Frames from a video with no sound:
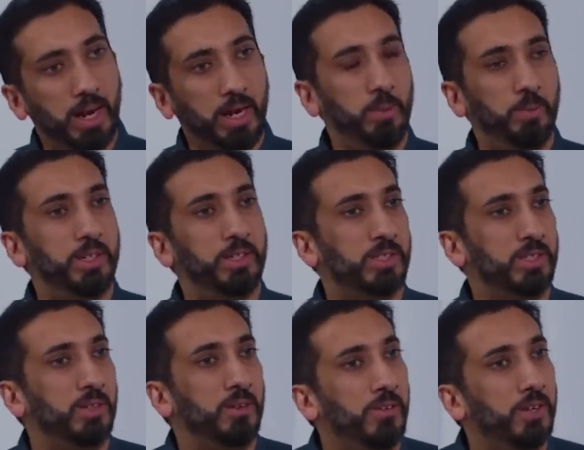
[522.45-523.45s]
Anyway, this
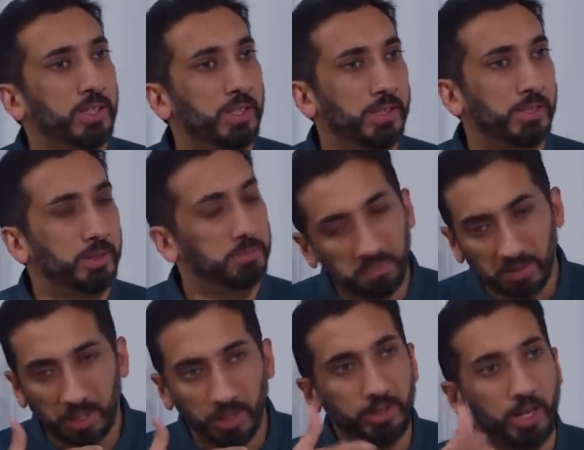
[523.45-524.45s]
is the first lesson.
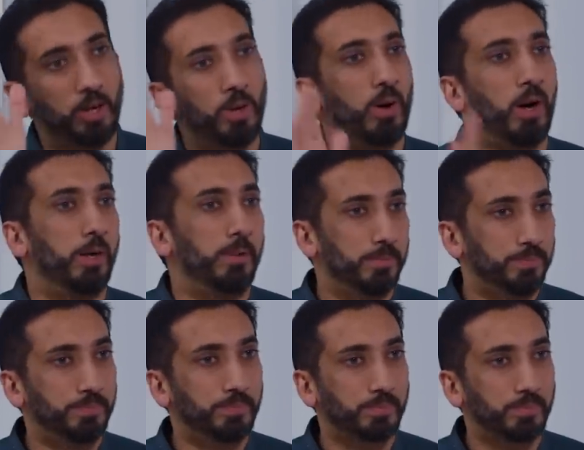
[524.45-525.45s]
They go on.
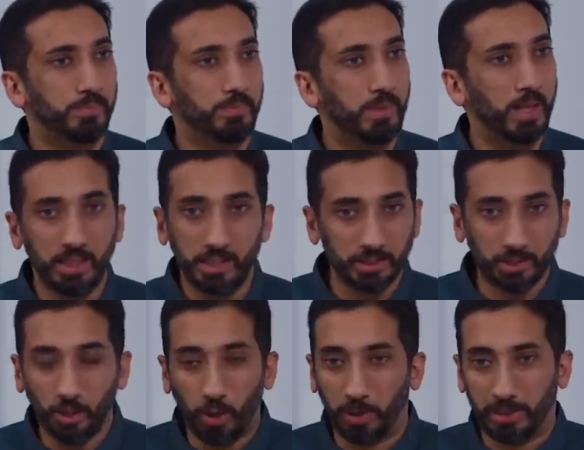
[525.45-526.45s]
He
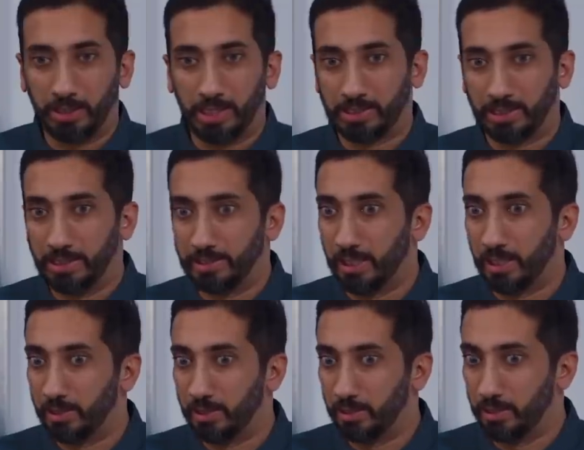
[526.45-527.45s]
doesn't know what the lesson is
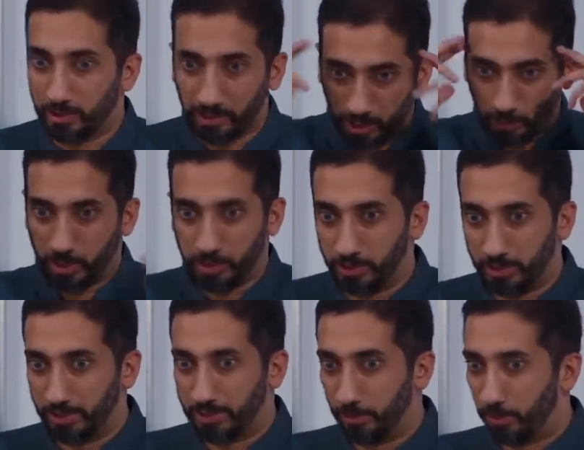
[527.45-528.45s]
yet. He's still got questions
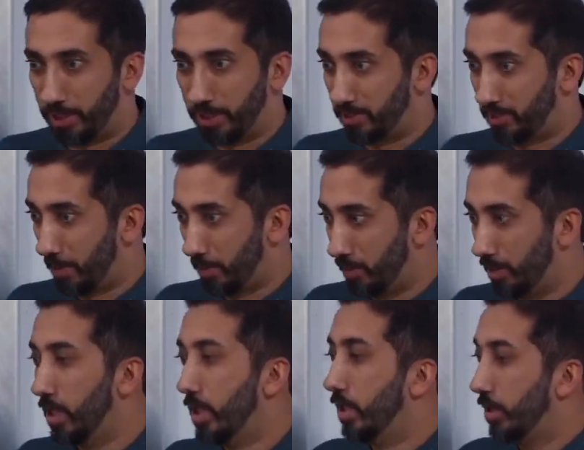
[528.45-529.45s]
in his head. Why did this happen?
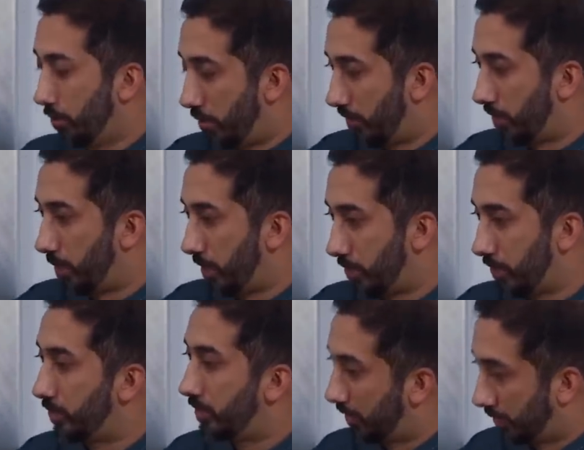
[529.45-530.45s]
You don't have the
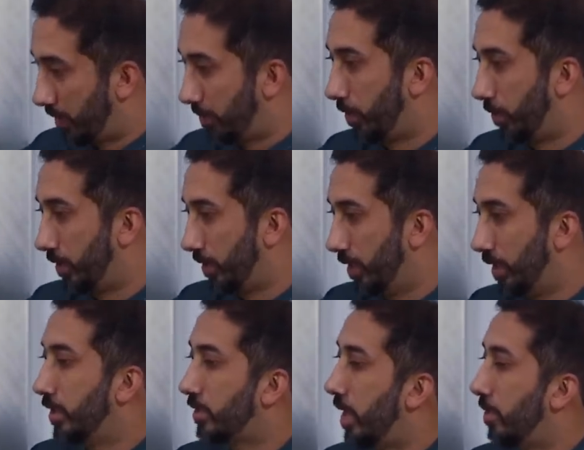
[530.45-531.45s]
patience. Let's keep going.
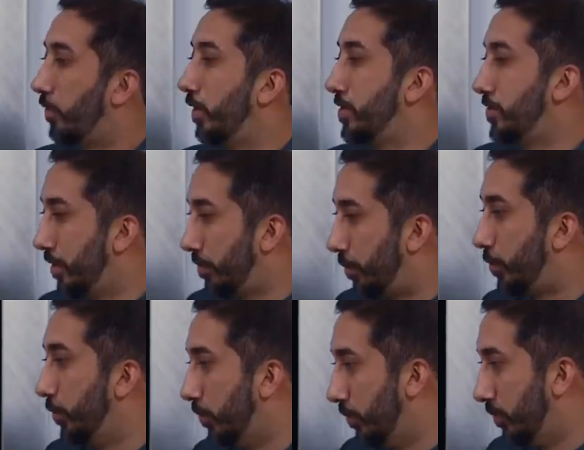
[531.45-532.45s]
Time for lesson number
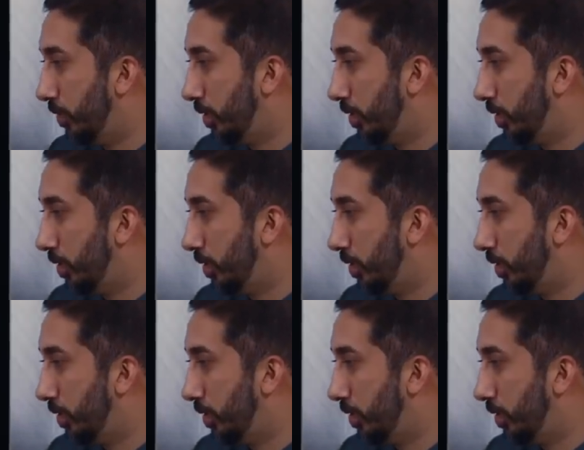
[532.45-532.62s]
two.